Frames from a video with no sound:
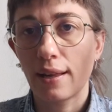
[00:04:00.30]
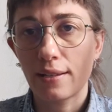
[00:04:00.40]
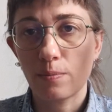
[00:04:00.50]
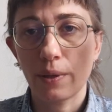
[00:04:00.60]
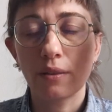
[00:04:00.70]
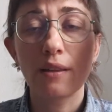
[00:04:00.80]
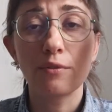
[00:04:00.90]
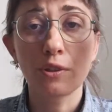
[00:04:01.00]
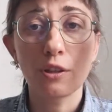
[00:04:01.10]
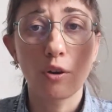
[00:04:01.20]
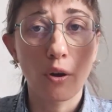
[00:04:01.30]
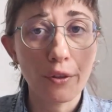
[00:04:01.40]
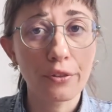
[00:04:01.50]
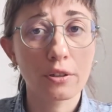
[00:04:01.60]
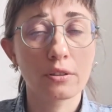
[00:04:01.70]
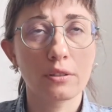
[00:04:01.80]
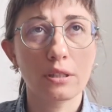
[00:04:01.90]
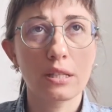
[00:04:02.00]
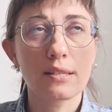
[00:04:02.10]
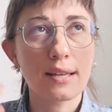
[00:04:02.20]
aspect, even the author,
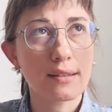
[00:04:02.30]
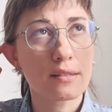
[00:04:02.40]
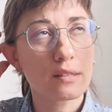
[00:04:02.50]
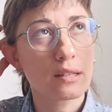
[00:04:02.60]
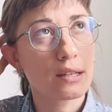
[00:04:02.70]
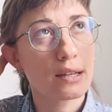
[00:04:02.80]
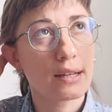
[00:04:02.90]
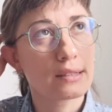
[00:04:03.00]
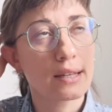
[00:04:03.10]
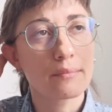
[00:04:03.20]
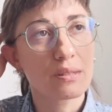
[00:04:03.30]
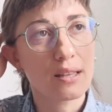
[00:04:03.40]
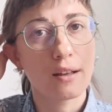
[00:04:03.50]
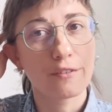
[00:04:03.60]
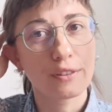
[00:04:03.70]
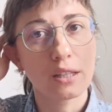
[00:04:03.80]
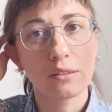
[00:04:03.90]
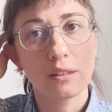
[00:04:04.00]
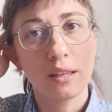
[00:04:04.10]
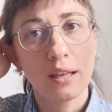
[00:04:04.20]
he says it himself
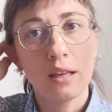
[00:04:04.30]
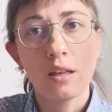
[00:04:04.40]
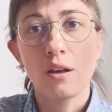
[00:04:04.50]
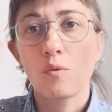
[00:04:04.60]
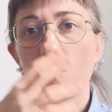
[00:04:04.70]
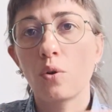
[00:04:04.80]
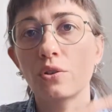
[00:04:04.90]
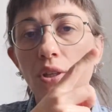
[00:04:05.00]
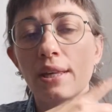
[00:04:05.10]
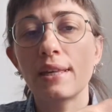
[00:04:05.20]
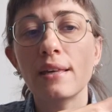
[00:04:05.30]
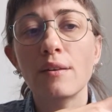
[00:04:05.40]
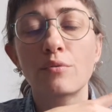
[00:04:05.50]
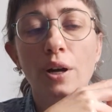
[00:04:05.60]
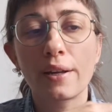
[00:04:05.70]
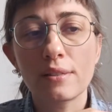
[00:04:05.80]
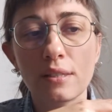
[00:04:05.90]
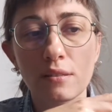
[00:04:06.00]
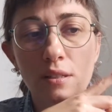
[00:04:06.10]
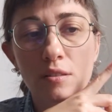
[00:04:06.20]
that what he writes
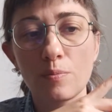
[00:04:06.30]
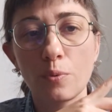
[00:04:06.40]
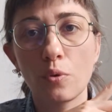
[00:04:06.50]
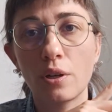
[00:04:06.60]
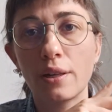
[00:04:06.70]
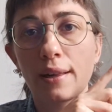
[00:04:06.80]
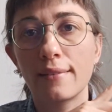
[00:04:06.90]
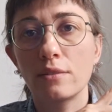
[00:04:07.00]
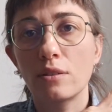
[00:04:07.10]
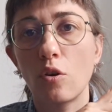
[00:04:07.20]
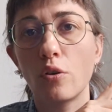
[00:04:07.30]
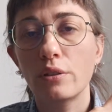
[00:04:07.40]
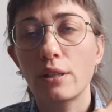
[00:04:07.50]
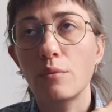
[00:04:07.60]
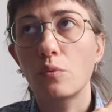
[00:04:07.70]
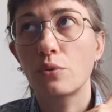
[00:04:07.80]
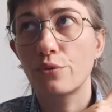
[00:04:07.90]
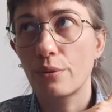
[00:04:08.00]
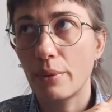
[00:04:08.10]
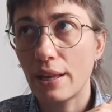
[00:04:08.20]
in this book only
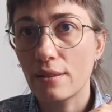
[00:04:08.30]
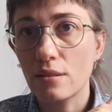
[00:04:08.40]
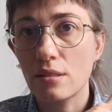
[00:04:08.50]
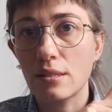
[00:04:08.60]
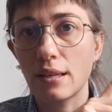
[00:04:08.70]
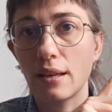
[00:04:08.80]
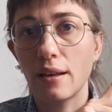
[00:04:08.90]
remains